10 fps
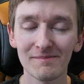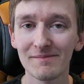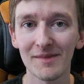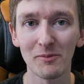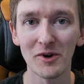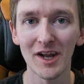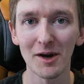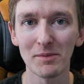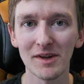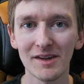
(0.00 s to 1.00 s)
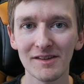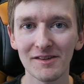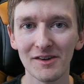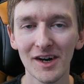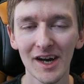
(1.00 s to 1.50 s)
I'm really happy.
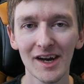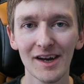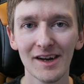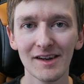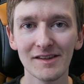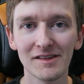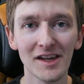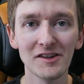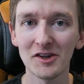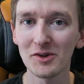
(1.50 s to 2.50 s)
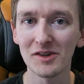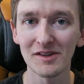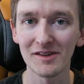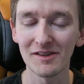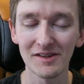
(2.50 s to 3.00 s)
So stay tuned.
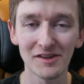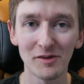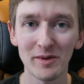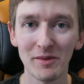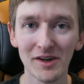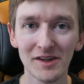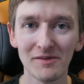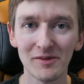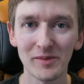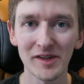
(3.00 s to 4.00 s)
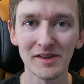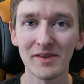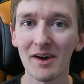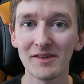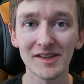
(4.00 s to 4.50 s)
There's going to be more to come from this. If
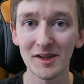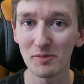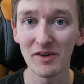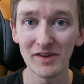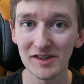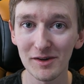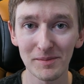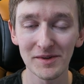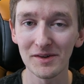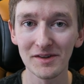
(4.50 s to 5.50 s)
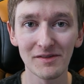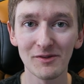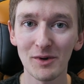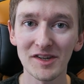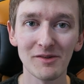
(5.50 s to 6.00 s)
you haven't seen the previous 2 episodes of the
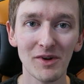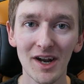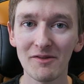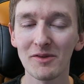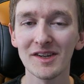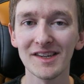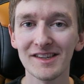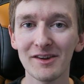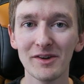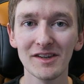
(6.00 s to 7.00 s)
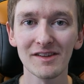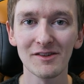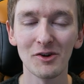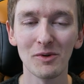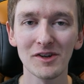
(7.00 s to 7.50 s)
Real Life Racing series,
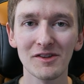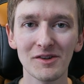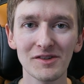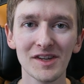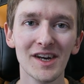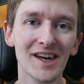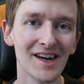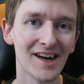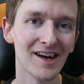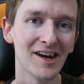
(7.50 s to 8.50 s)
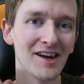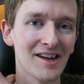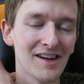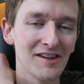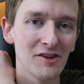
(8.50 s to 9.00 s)
go watch those.
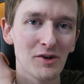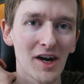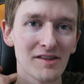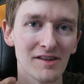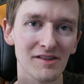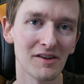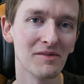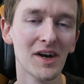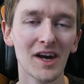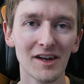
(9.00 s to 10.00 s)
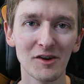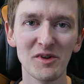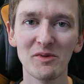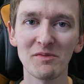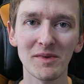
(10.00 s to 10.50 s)
And you guys are sort of
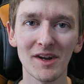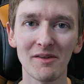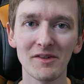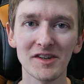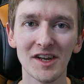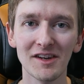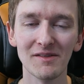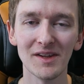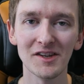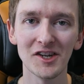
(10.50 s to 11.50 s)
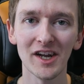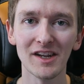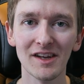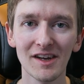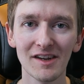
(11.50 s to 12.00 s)
coming with me on every stage of this
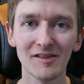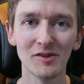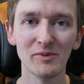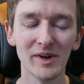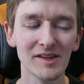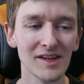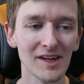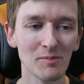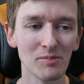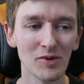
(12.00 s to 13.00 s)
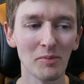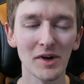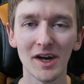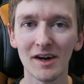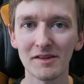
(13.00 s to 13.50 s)
journey to racing in proper
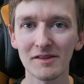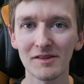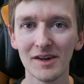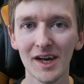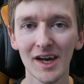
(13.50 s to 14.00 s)
cars. So